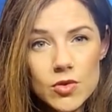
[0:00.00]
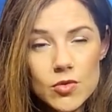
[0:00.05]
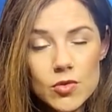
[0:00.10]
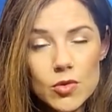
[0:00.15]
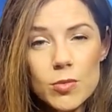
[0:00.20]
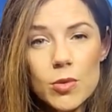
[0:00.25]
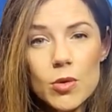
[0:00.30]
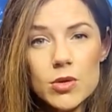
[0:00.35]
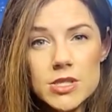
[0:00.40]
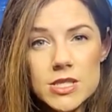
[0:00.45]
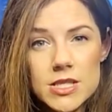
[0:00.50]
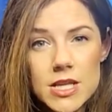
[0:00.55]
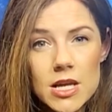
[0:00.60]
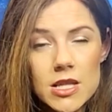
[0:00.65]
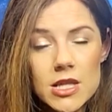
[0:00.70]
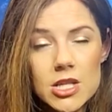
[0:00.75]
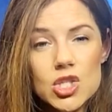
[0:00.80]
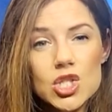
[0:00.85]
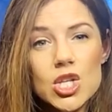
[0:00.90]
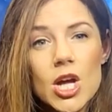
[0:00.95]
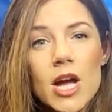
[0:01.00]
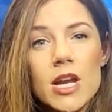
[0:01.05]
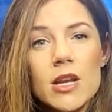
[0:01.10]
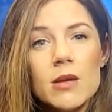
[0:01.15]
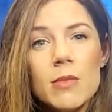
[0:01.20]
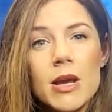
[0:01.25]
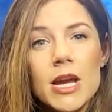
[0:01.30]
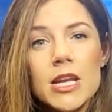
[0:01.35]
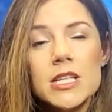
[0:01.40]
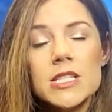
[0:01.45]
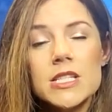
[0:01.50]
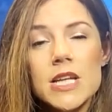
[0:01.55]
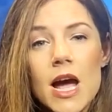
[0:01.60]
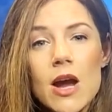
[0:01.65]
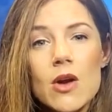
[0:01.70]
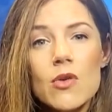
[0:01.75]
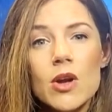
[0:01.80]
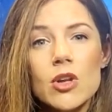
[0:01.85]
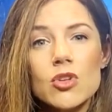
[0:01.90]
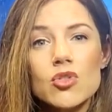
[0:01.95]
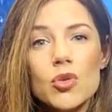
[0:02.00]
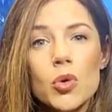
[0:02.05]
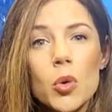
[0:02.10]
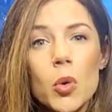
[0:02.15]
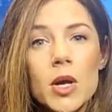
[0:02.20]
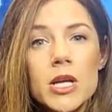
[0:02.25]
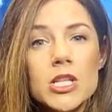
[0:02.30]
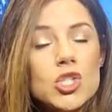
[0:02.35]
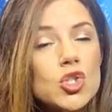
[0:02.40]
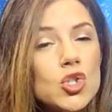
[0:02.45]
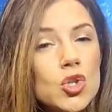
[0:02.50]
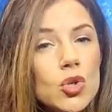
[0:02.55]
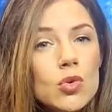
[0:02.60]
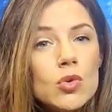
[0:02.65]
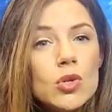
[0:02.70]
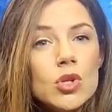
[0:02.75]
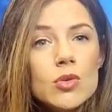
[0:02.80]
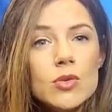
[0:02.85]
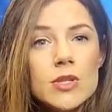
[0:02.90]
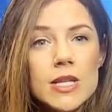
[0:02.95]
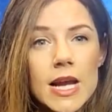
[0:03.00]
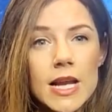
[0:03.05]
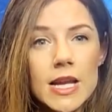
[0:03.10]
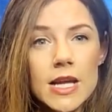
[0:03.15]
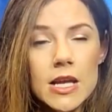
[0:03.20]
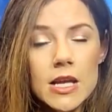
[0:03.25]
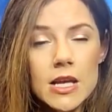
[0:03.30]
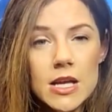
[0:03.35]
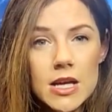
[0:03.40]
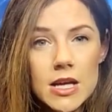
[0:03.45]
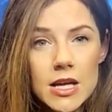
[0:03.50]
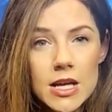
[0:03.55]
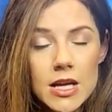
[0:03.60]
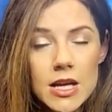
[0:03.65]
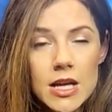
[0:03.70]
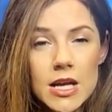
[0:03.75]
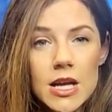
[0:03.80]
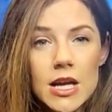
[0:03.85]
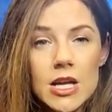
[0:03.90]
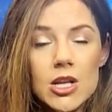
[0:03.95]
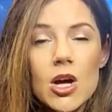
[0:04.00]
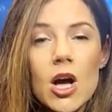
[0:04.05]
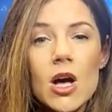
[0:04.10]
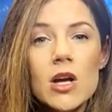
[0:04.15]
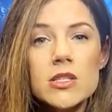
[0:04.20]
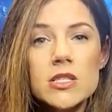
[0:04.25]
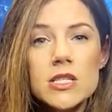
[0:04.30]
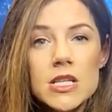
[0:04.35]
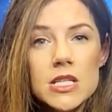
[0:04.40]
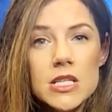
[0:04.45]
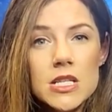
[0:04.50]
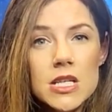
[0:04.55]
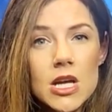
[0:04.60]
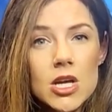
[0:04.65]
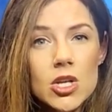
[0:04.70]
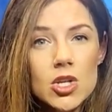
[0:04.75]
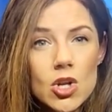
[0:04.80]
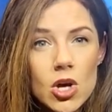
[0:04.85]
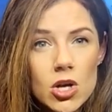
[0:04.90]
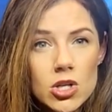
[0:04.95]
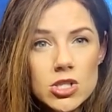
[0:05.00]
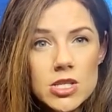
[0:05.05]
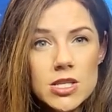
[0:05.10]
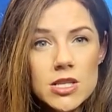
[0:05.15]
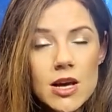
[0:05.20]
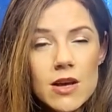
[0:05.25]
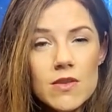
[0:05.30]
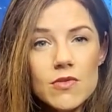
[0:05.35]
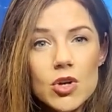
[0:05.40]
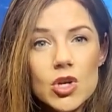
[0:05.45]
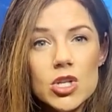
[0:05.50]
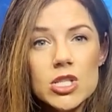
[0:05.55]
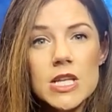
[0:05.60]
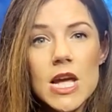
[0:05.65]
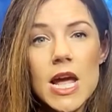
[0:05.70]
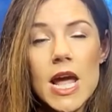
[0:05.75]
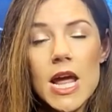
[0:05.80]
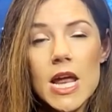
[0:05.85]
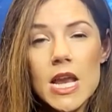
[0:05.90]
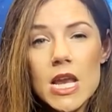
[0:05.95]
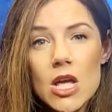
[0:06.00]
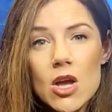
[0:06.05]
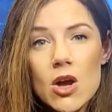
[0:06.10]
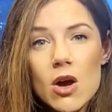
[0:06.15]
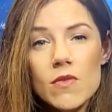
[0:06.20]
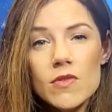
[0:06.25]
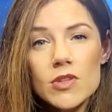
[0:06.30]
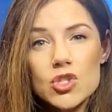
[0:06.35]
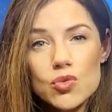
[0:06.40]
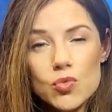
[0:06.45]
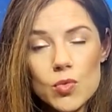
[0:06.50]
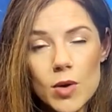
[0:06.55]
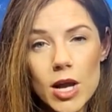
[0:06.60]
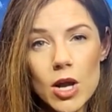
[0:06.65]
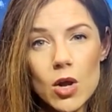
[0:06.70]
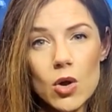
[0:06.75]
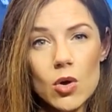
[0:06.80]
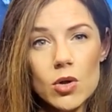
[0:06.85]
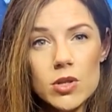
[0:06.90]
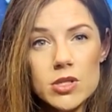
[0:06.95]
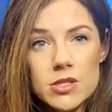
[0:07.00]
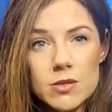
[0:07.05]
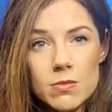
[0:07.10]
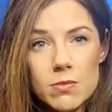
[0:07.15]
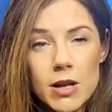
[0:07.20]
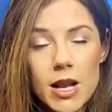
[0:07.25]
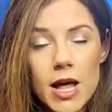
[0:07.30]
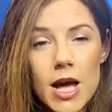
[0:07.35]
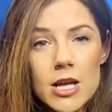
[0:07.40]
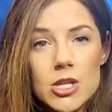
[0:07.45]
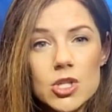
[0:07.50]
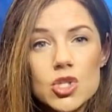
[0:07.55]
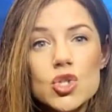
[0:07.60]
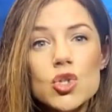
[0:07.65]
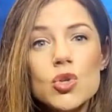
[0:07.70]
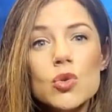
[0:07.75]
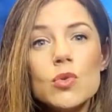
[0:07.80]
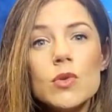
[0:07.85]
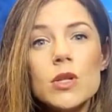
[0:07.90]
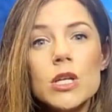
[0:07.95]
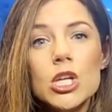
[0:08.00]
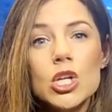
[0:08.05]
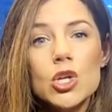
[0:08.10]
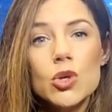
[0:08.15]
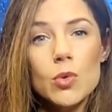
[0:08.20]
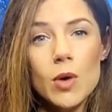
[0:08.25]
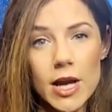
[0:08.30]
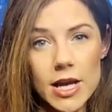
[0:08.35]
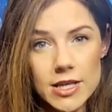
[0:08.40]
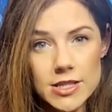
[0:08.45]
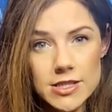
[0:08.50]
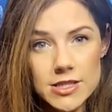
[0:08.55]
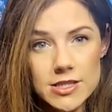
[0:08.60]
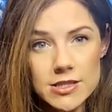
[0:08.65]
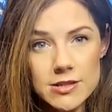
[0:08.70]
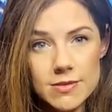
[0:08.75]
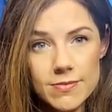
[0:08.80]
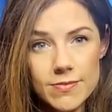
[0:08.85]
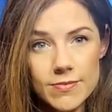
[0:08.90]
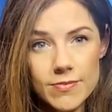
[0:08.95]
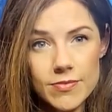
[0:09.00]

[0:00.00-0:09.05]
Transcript: Reports say that China made a direct request to New Delhi. It asked India not to divert any of its rare earth supply to the US.